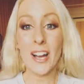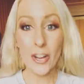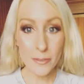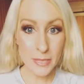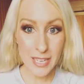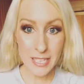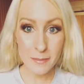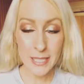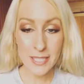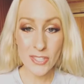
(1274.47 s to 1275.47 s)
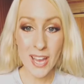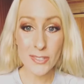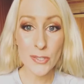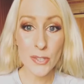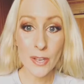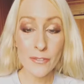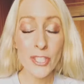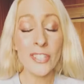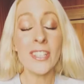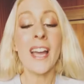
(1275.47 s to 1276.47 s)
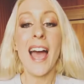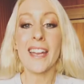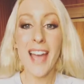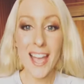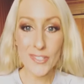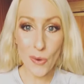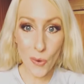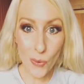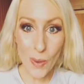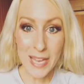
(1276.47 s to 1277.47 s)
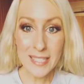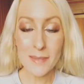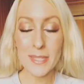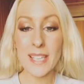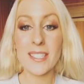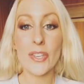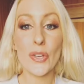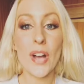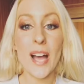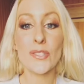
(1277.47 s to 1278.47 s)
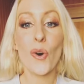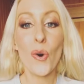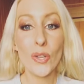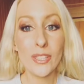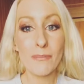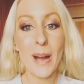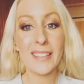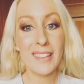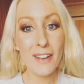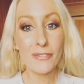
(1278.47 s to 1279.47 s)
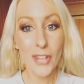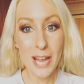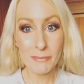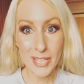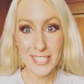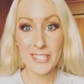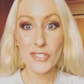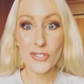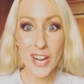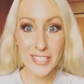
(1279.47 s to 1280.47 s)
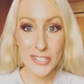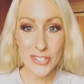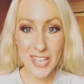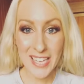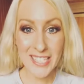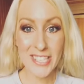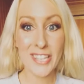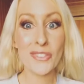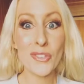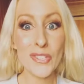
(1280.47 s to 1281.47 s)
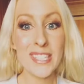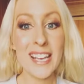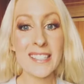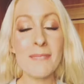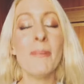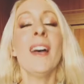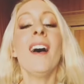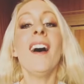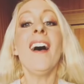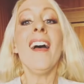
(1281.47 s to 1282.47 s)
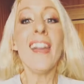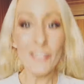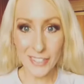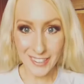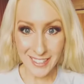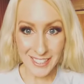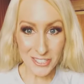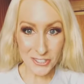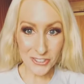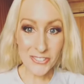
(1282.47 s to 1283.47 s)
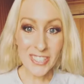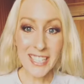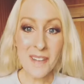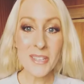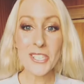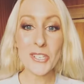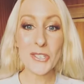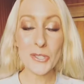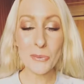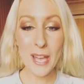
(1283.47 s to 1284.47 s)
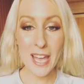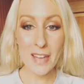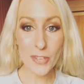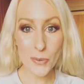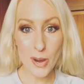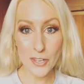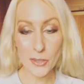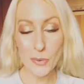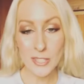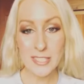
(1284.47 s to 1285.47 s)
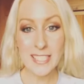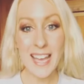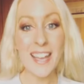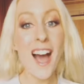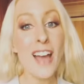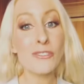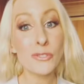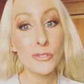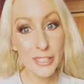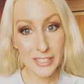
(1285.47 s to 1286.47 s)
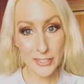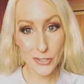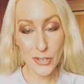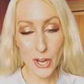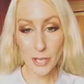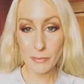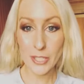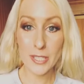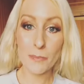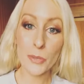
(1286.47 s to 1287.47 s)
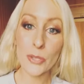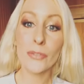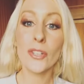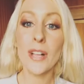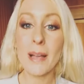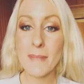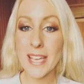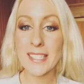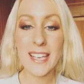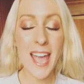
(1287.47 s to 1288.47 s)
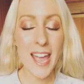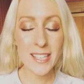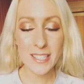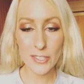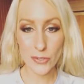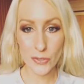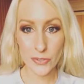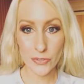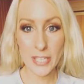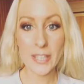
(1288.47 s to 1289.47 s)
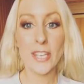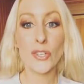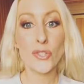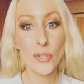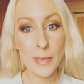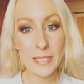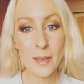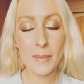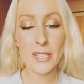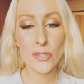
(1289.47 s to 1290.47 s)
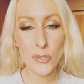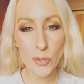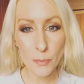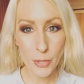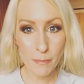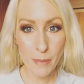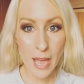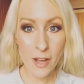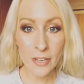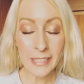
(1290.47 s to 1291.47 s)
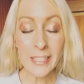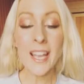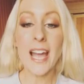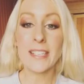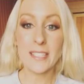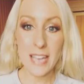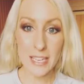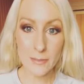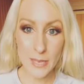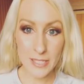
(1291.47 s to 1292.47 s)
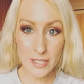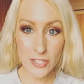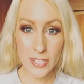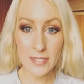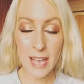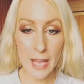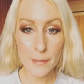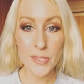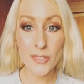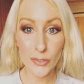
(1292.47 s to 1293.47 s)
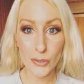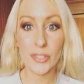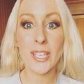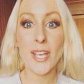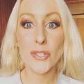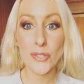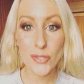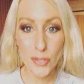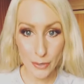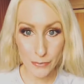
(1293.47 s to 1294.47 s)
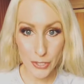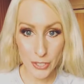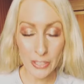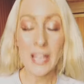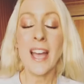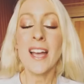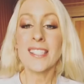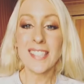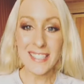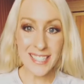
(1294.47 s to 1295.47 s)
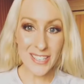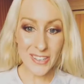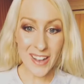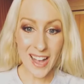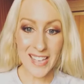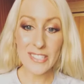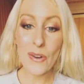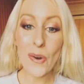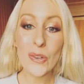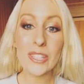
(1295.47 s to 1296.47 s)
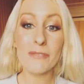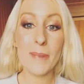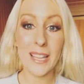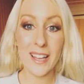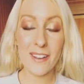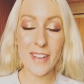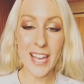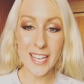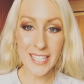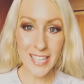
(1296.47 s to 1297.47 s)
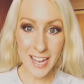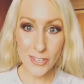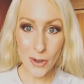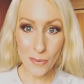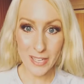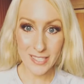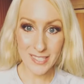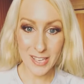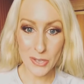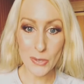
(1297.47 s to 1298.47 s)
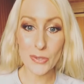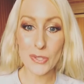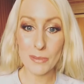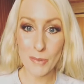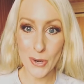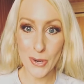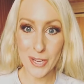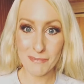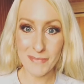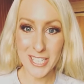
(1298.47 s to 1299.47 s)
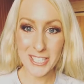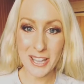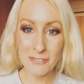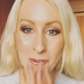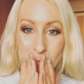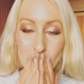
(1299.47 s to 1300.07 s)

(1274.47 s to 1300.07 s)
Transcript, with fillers: I hope today's message has served you. And as always, I'm sending you guys all of my love, light, blessings, gratitude, energy, enthusiasm. Everything extraordinary coming to you to wherever you are in the world today. I really do hope that it's beautiful, amazing, and extraordinary, that you're doing something super empowering, and today's message has absolutely served you. Sending you guys all of my love, and I cannot wait to see you tomorrow. Much love.